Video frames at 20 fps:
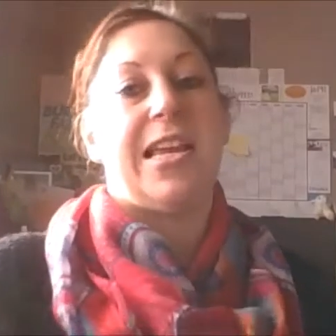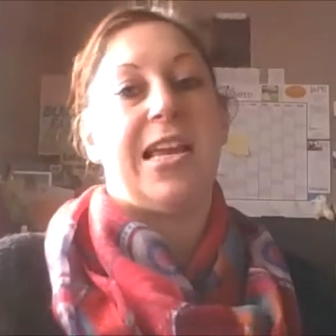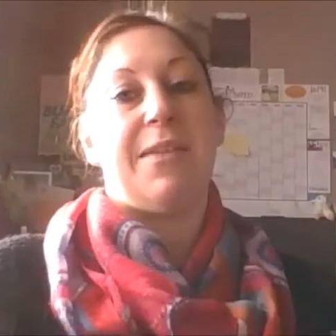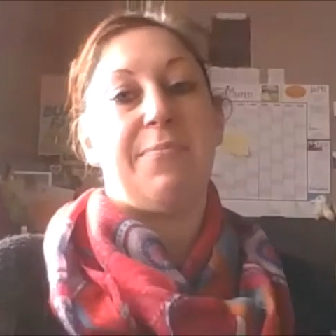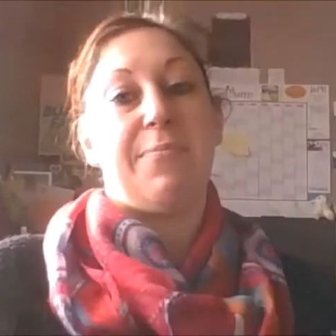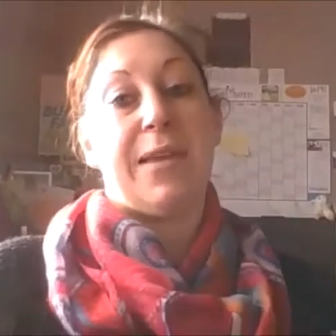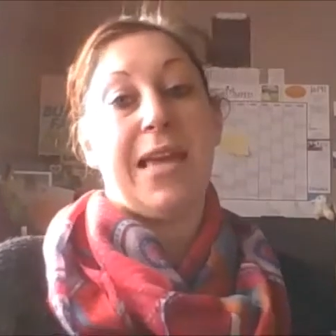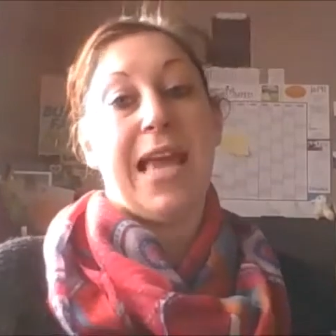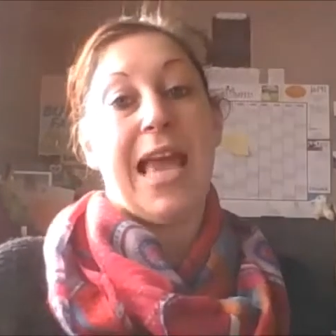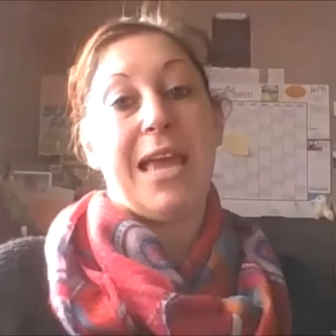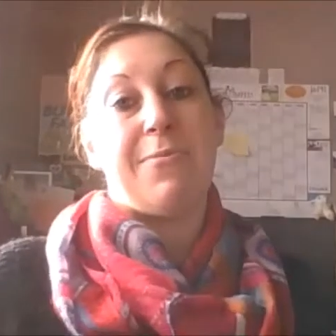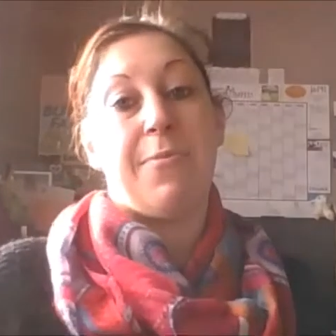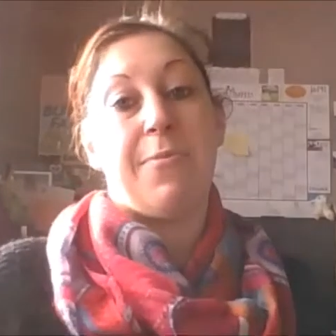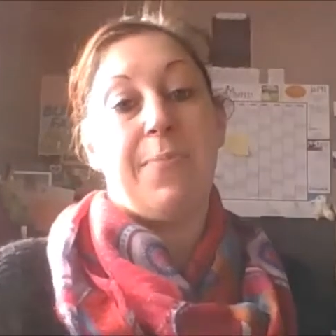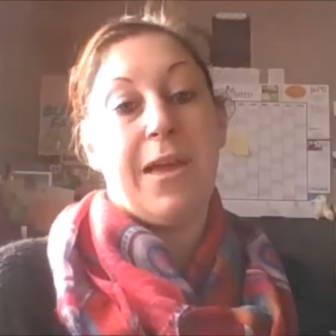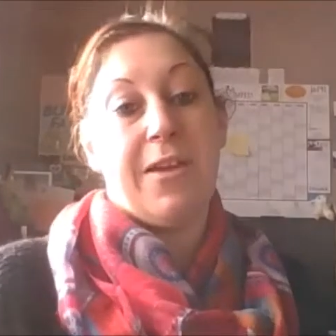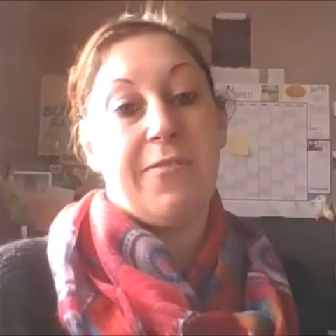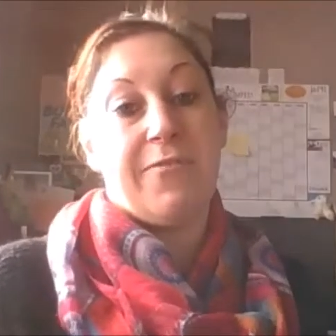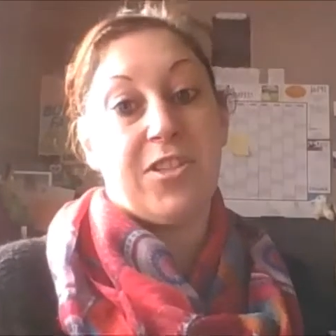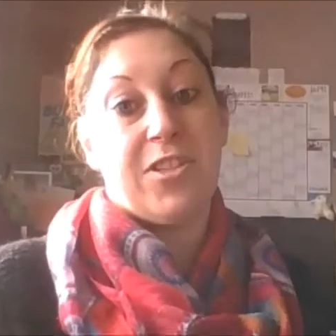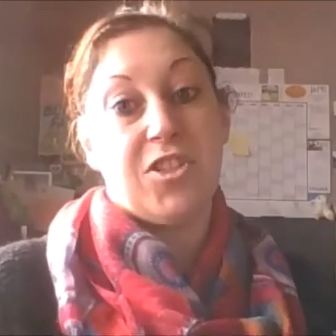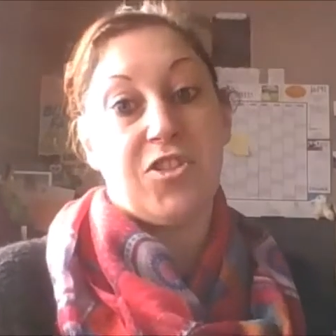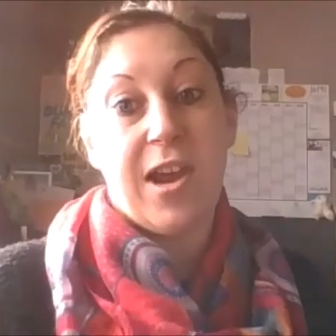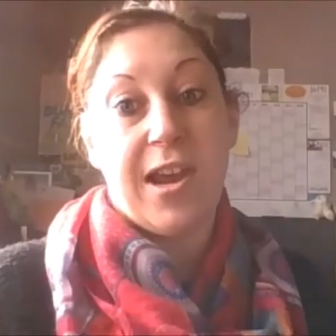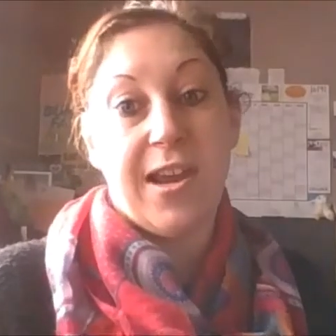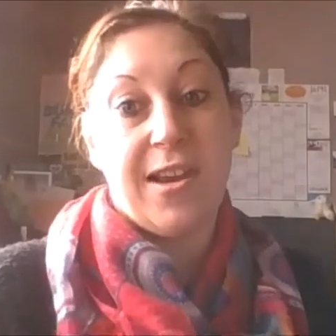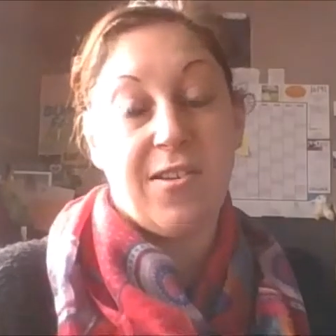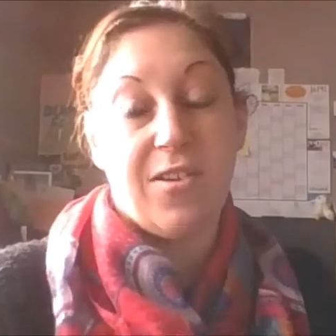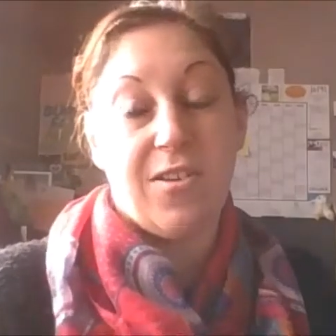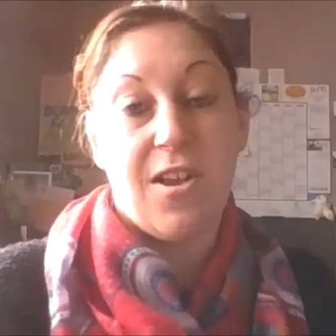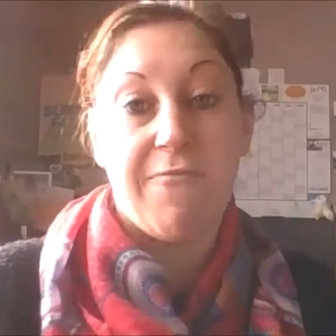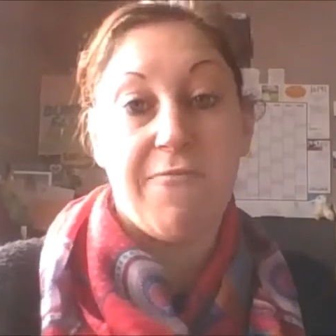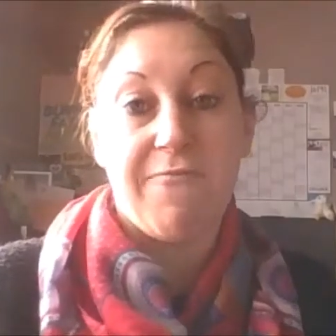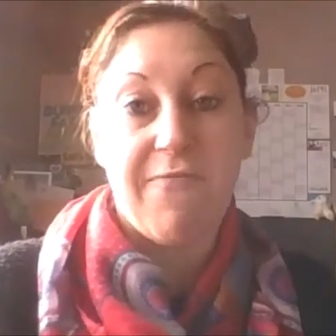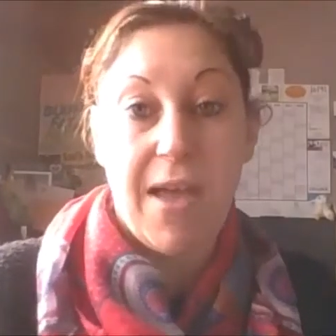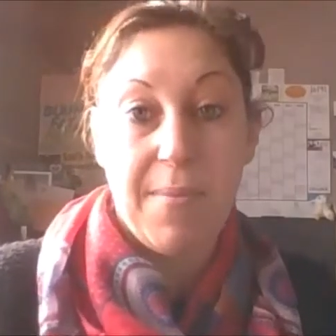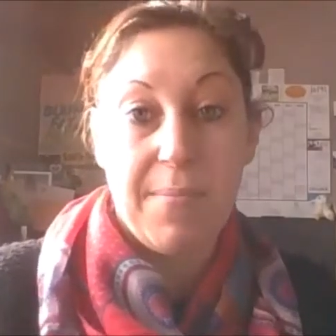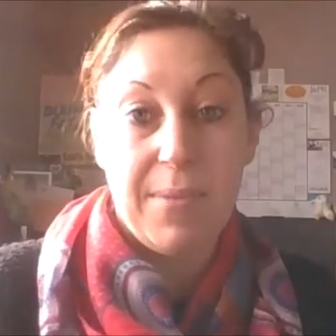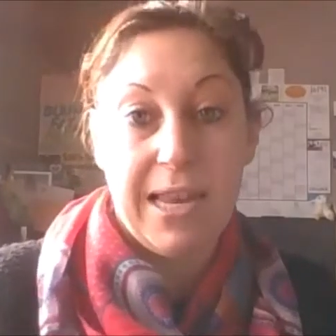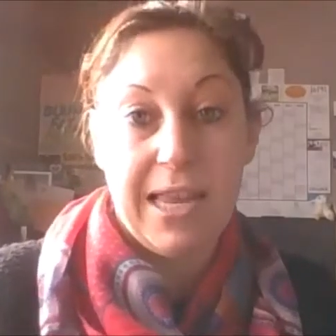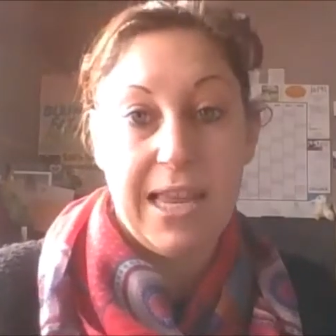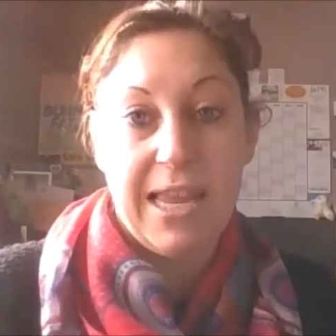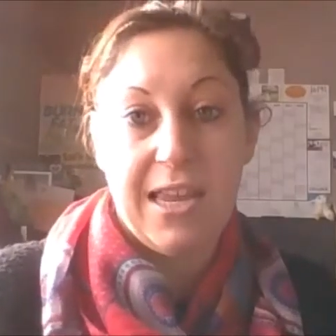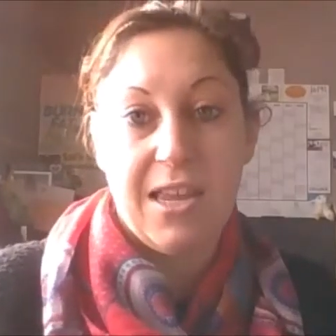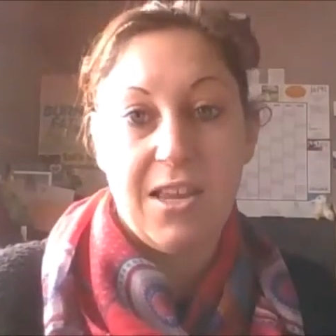it became a bit of a strain on our family.